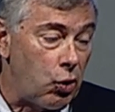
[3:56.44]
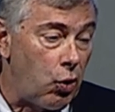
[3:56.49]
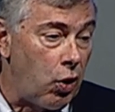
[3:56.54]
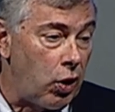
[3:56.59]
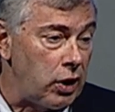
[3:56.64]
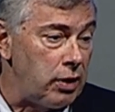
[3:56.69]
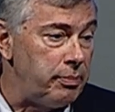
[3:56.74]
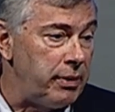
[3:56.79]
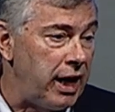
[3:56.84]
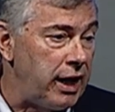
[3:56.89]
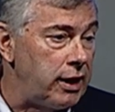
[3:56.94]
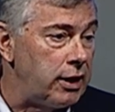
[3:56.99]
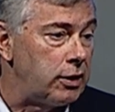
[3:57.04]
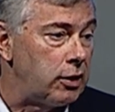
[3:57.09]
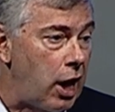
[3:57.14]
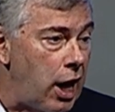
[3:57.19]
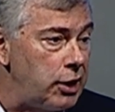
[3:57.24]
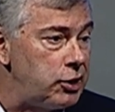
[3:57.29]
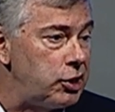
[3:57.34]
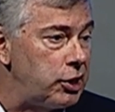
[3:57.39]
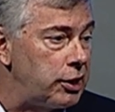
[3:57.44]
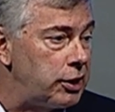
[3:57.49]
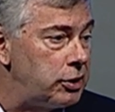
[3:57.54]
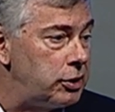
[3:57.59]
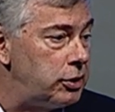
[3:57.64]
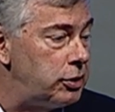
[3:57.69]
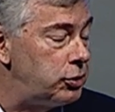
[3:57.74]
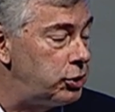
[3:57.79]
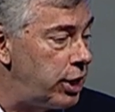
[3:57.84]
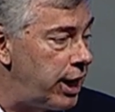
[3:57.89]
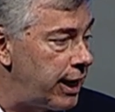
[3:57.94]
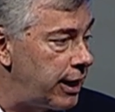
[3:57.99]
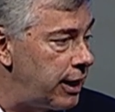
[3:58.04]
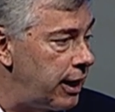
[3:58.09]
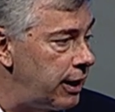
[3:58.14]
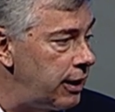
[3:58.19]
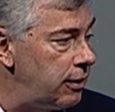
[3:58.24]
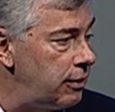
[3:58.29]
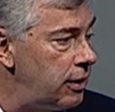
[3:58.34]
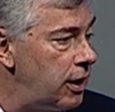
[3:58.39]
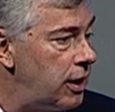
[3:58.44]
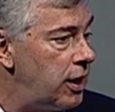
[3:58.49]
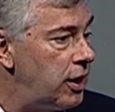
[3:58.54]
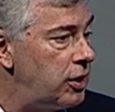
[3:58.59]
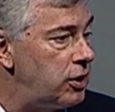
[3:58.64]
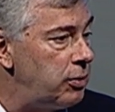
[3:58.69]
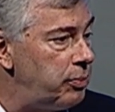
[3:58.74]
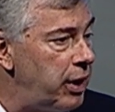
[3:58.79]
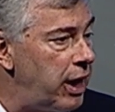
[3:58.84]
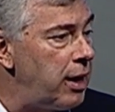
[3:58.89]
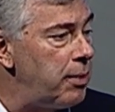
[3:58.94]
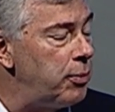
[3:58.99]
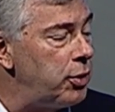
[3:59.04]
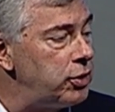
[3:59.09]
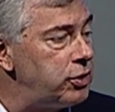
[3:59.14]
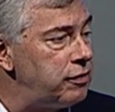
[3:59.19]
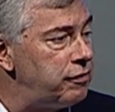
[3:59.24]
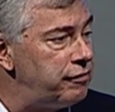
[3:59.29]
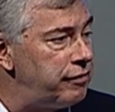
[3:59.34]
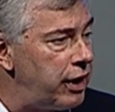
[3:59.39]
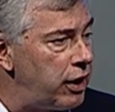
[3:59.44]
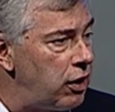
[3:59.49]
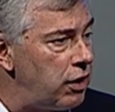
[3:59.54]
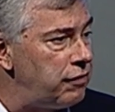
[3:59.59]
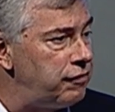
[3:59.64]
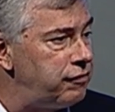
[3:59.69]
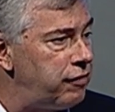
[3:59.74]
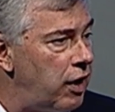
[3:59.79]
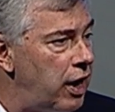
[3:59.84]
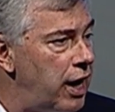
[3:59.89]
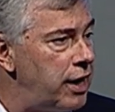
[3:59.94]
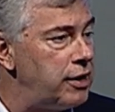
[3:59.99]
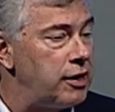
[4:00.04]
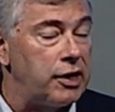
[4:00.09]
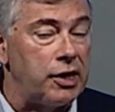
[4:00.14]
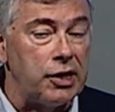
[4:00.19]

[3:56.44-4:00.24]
automated logic checking to be able to verify the